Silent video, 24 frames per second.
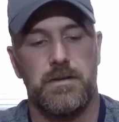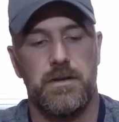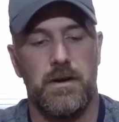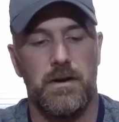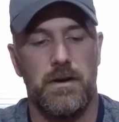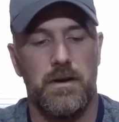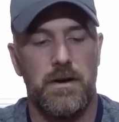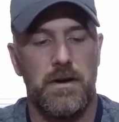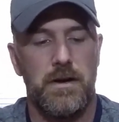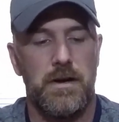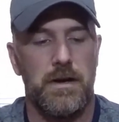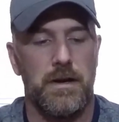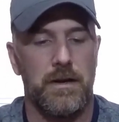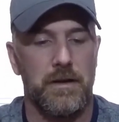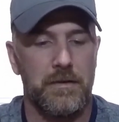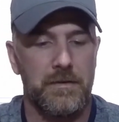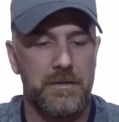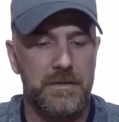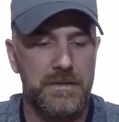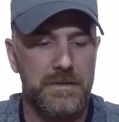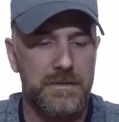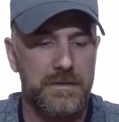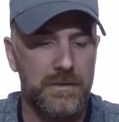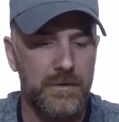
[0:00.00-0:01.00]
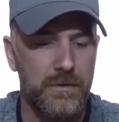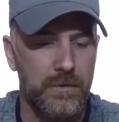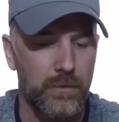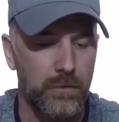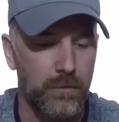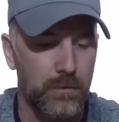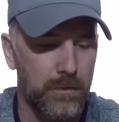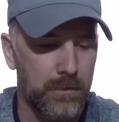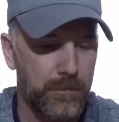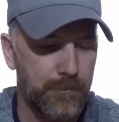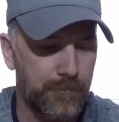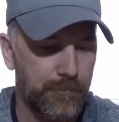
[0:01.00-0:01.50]
Alright,
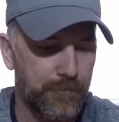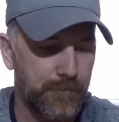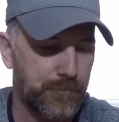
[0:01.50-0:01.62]
so